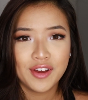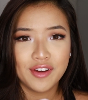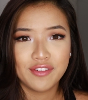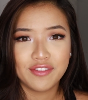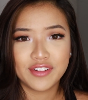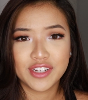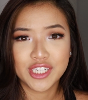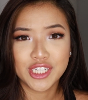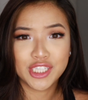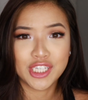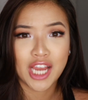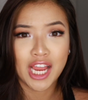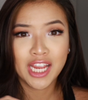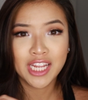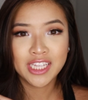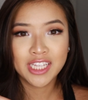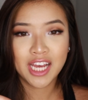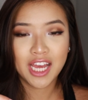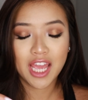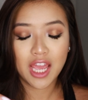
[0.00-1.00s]

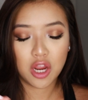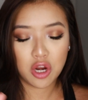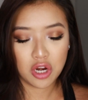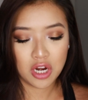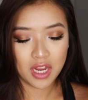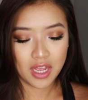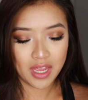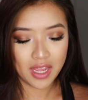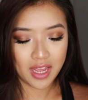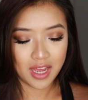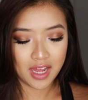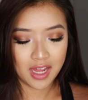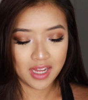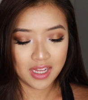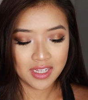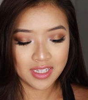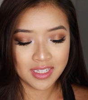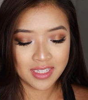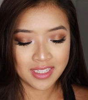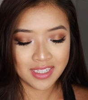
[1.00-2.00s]
vagina
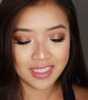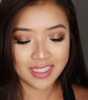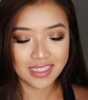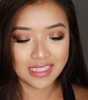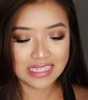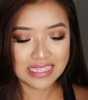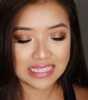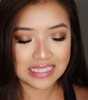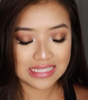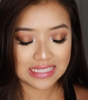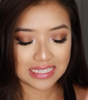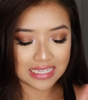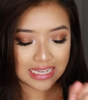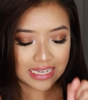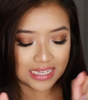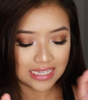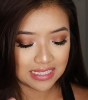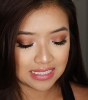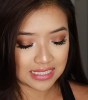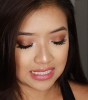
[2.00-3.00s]
area is,
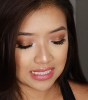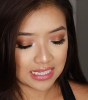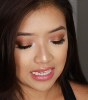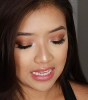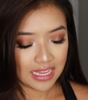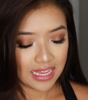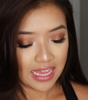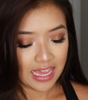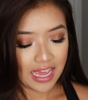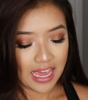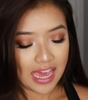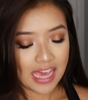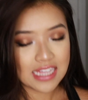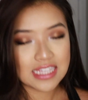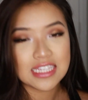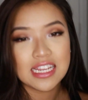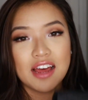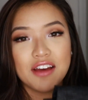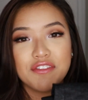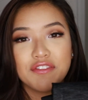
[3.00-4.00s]
because
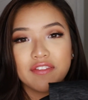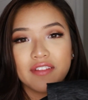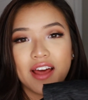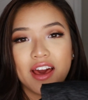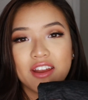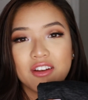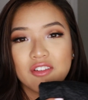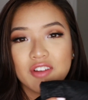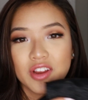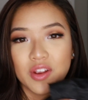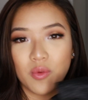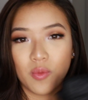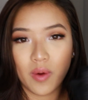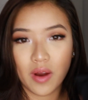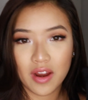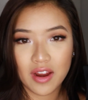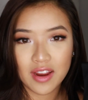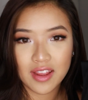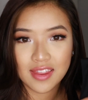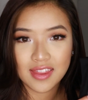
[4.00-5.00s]
it's not flattering
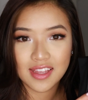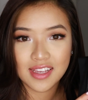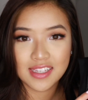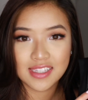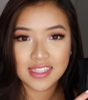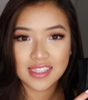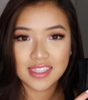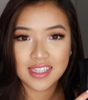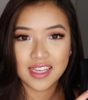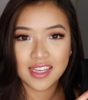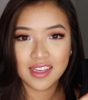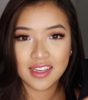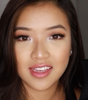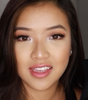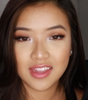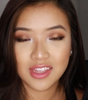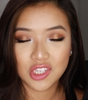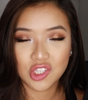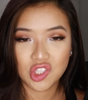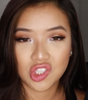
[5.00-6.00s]
wearing this
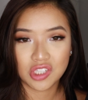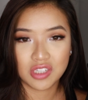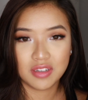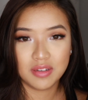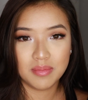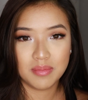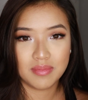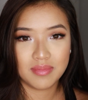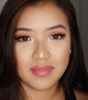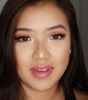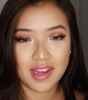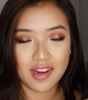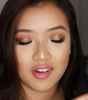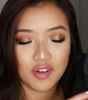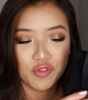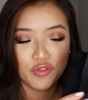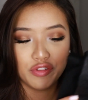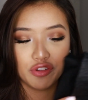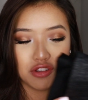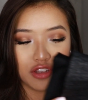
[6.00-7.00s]
in the gym. I
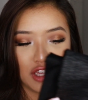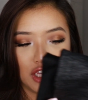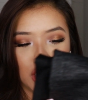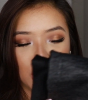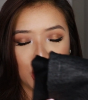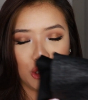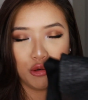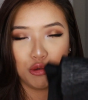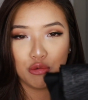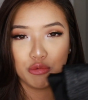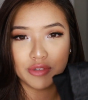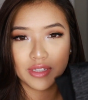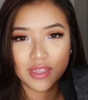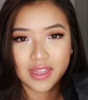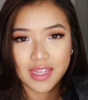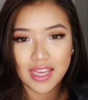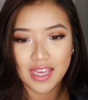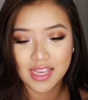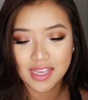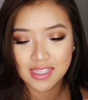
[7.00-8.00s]
don't feel cute
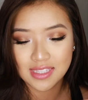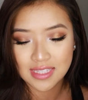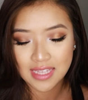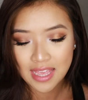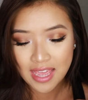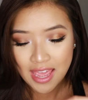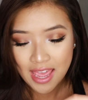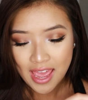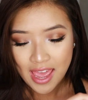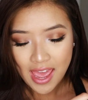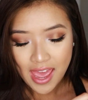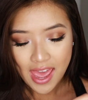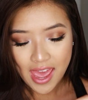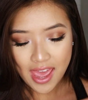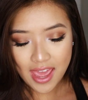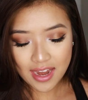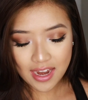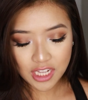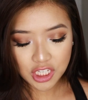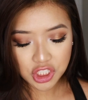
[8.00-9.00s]
with this,
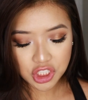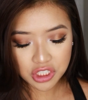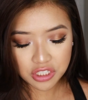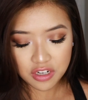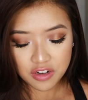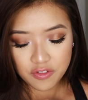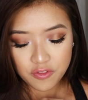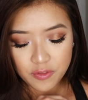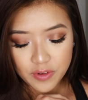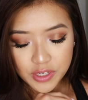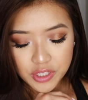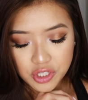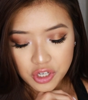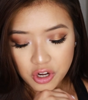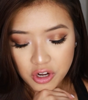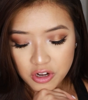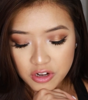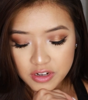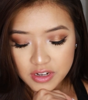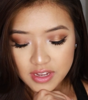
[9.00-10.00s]
and I should have
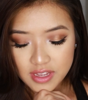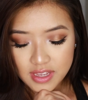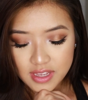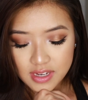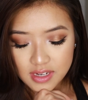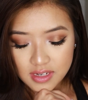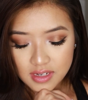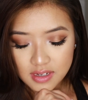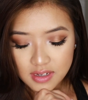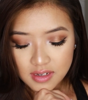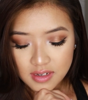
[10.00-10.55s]
returned it,